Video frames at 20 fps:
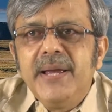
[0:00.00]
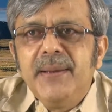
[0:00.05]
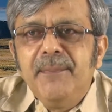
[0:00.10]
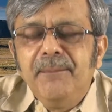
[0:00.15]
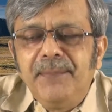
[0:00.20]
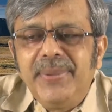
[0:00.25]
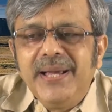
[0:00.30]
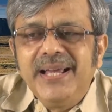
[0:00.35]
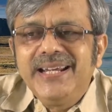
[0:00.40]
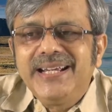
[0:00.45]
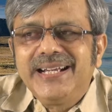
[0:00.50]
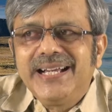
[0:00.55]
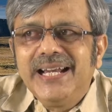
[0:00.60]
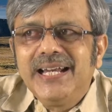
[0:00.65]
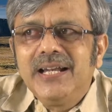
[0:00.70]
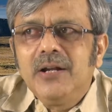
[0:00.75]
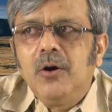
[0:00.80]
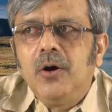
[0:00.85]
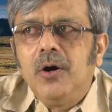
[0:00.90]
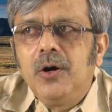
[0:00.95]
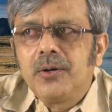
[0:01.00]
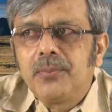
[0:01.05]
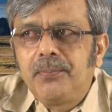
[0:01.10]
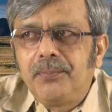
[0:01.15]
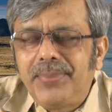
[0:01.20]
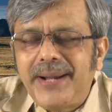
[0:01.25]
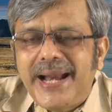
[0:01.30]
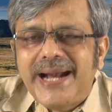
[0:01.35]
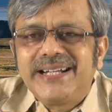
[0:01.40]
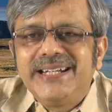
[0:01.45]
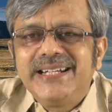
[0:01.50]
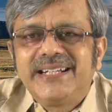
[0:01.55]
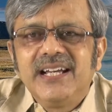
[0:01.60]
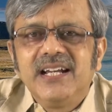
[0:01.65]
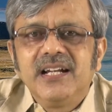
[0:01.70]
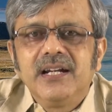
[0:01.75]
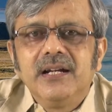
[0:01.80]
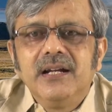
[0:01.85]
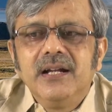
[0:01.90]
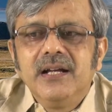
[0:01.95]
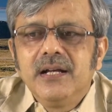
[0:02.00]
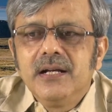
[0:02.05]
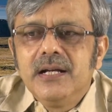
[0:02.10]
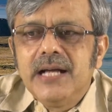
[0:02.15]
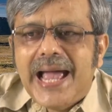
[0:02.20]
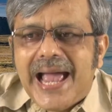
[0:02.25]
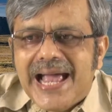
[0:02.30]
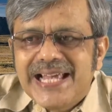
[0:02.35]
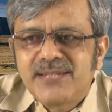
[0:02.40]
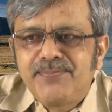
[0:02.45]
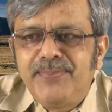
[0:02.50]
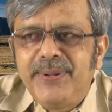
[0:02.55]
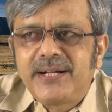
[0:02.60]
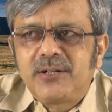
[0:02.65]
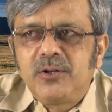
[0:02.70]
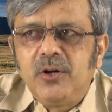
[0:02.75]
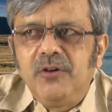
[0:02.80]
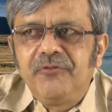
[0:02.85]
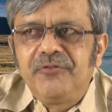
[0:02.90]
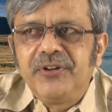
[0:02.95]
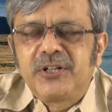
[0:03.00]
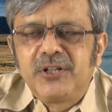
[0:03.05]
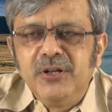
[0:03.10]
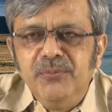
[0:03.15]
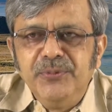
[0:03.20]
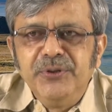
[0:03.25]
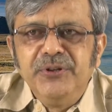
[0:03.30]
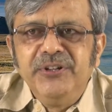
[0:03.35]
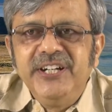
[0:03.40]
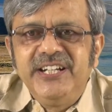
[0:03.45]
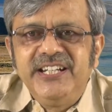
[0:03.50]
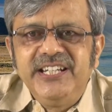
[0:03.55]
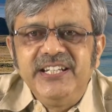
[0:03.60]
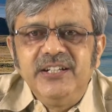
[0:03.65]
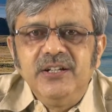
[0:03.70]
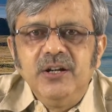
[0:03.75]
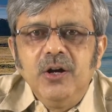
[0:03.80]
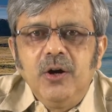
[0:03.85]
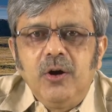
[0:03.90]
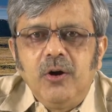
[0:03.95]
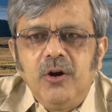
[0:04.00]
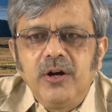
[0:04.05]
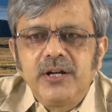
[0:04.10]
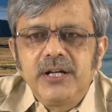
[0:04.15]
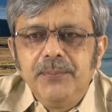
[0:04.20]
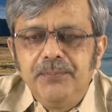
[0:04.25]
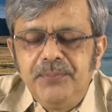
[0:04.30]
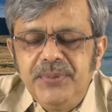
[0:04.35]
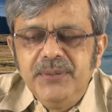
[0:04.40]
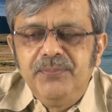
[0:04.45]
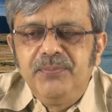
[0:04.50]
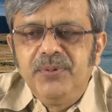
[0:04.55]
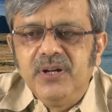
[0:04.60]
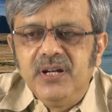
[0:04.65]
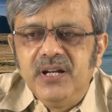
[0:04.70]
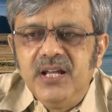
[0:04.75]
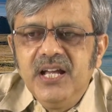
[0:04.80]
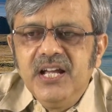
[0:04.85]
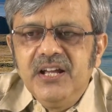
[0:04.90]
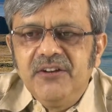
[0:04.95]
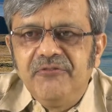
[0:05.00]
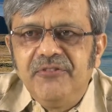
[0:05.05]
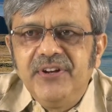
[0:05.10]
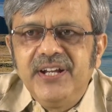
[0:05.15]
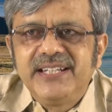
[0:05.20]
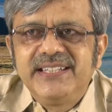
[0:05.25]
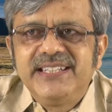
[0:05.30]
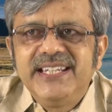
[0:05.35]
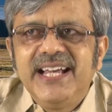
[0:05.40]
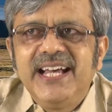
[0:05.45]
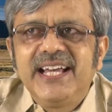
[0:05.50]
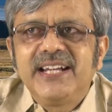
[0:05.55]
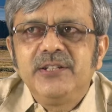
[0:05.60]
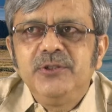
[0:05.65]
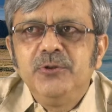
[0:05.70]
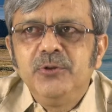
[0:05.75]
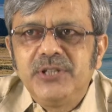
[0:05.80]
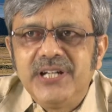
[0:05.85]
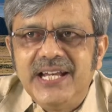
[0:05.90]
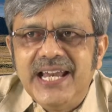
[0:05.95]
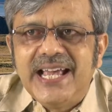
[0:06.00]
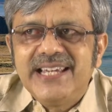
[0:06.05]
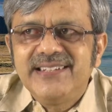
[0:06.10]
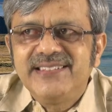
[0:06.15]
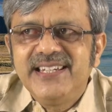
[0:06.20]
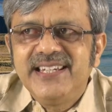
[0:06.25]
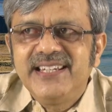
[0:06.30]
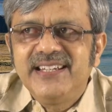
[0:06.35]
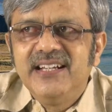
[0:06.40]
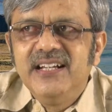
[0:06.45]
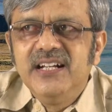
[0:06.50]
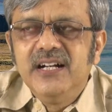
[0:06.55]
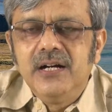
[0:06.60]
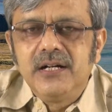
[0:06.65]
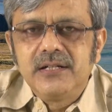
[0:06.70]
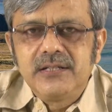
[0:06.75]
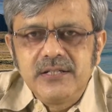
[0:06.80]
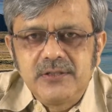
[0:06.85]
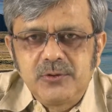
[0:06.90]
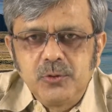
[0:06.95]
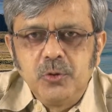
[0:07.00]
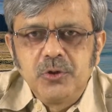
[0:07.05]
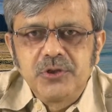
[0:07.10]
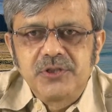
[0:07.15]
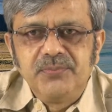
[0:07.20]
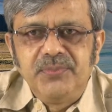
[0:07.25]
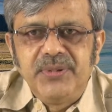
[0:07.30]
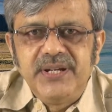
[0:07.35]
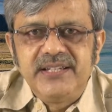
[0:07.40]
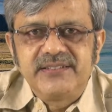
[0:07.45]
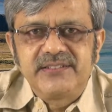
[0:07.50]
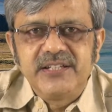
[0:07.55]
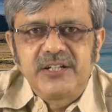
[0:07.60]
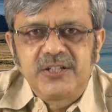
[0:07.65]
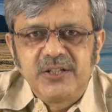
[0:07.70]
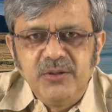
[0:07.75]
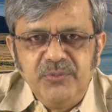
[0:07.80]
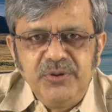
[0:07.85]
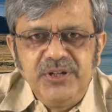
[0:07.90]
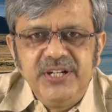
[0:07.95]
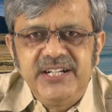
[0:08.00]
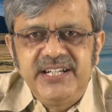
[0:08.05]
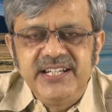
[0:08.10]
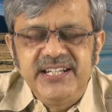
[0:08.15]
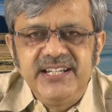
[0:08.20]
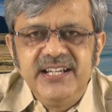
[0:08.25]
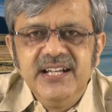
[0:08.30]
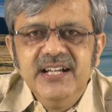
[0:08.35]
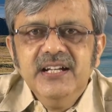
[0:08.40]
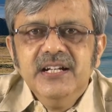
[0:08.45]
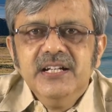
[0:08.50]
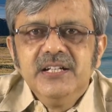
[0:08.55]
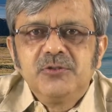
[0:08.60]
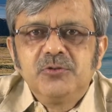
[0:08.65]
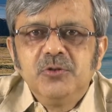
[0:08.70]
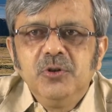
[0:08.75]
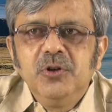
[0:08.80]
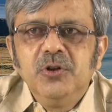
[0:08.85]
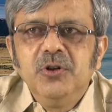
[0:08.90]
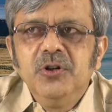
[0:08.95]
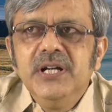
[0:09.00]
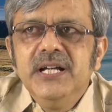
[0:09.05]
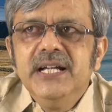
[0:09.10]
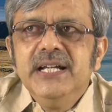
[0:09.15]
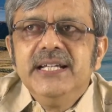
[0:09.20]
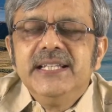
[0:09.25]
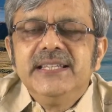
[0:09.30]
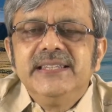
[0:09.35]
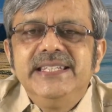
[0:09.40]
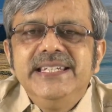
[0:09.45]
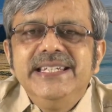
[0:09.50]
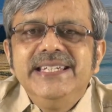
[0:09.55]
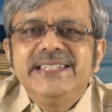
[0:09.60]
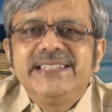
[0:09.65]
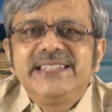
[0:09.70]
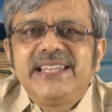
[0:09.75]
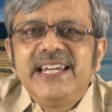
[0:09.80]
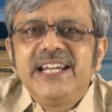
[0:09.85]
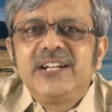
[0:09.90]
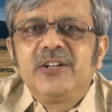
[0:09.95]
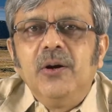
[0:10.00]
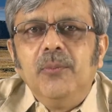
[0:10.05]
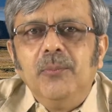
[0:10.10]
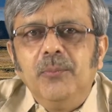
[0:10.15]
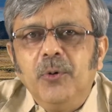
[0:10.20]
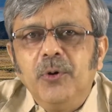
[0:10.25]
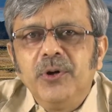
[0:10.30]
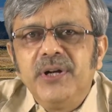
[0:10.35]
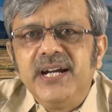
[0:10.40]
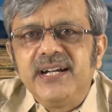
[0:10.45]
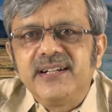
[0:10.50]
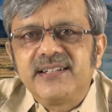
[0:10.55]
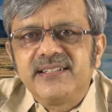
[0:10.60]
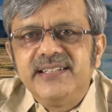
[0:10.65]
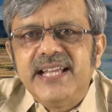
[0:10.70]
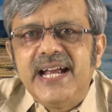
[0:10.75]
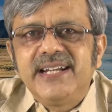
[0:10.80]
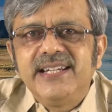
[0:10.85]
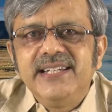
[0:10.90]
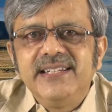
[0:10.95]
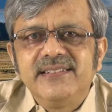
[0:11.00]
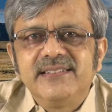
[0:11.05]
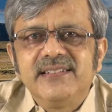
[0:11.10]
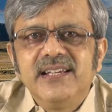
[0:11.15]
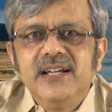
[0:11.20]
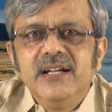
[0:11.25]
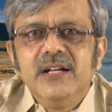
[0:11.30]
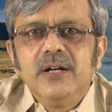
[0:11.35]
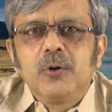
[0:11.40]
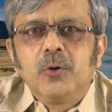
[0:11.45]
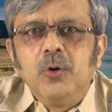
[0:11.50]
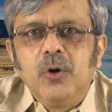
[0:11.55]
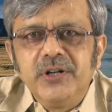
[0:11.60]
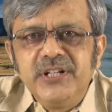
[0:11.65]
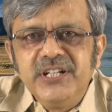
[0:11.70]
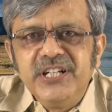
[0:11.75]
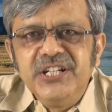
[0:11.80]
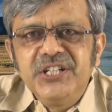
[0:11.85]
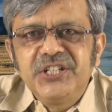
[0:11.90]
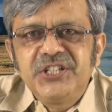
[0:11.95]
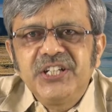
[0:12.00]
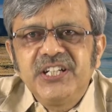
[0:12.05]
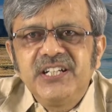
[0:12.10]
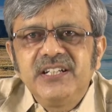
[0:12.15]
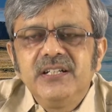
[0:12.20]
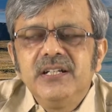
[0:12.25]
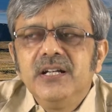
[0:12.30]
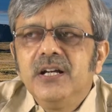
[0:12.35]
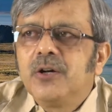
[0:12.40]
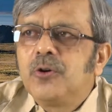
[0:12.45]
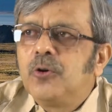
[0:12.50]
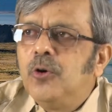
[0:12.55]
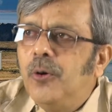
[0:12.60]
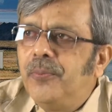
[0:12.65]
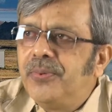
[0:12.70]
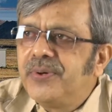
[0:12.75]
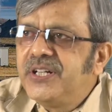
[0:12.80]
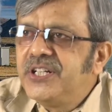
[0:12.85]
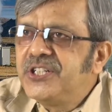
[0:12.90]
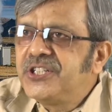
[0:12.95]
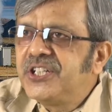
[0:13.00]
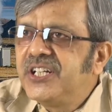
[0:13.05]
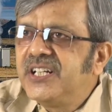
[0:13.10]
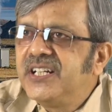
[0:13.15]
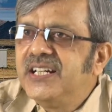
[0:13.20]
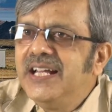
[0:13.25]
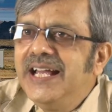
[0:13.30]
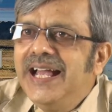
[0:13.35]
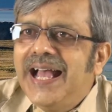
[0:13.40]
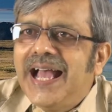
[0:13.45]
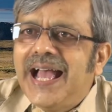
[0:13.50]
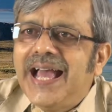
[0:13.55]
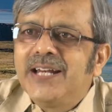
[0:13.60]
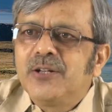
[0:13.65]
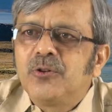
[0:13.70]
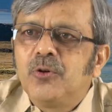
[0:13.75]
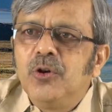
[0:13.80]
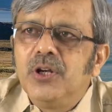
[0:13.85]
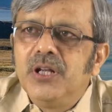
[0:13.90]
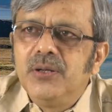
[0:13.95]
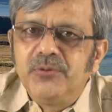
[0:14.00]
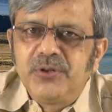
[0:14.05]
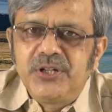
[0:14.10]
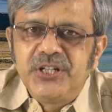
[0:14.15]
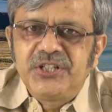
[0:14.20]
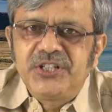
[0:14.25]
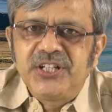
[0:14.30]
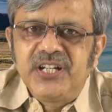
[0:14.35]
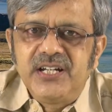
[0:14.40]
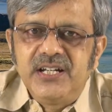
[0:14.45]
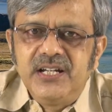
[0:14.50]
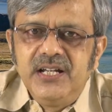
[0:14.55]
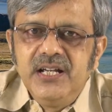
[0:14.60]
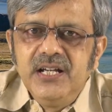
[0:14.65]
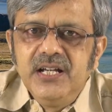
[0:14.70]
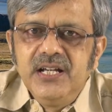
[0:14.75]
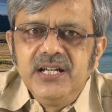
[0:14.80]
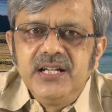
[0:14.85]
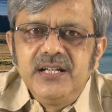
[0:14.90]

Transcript: empirical or practical aspect of a community or a people where they are utilizing a resource base, a community, so these three components, that is coordination, cooperation and collaboration,